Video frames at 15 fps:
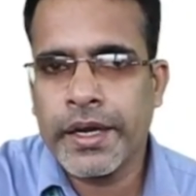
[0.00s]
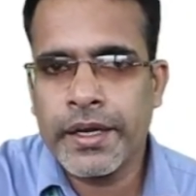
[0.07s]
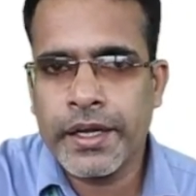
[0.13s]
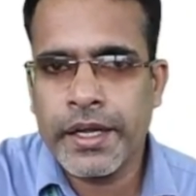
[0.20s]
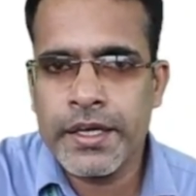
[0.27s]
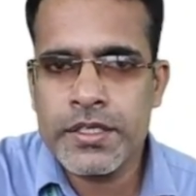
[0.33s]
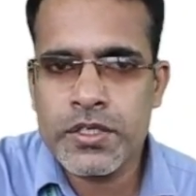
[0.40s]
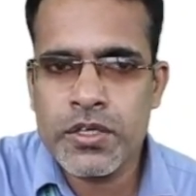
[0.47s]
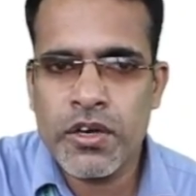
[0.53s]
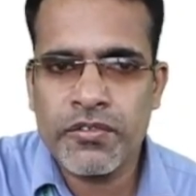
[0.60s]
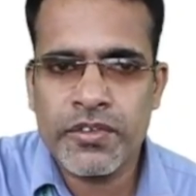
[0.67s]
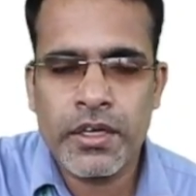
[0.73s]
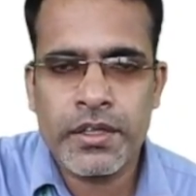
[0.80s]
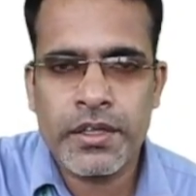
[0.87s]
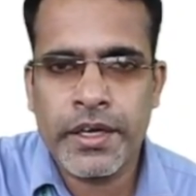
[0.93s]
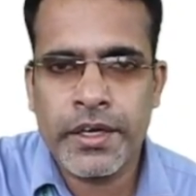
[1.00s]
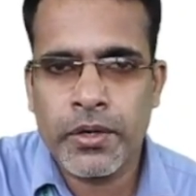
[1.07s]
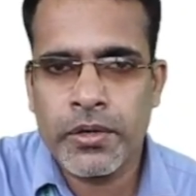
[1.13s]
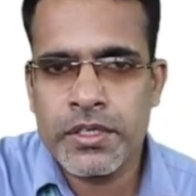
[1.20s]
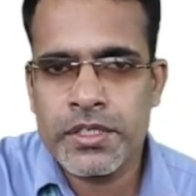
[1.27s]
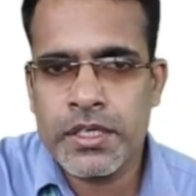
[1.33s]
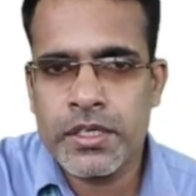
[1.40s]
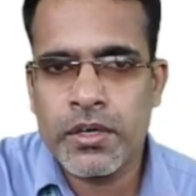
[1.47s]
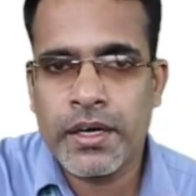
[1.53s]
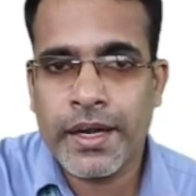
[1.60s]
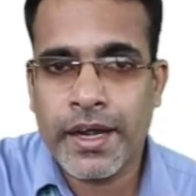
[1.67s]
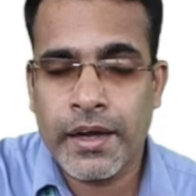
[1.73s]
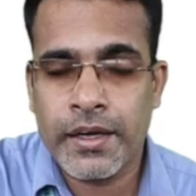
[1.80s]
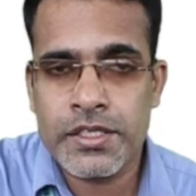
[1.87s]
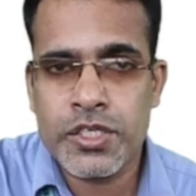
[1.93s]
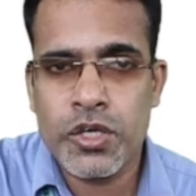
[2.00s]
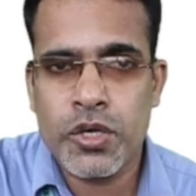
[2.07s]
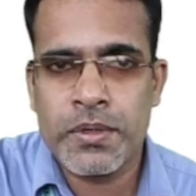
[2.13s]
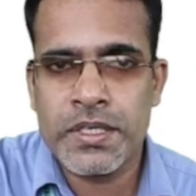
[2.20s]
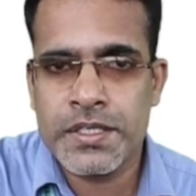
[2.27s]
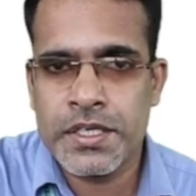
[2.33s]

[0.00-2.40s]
in case of a thyroid cellular carcinoma,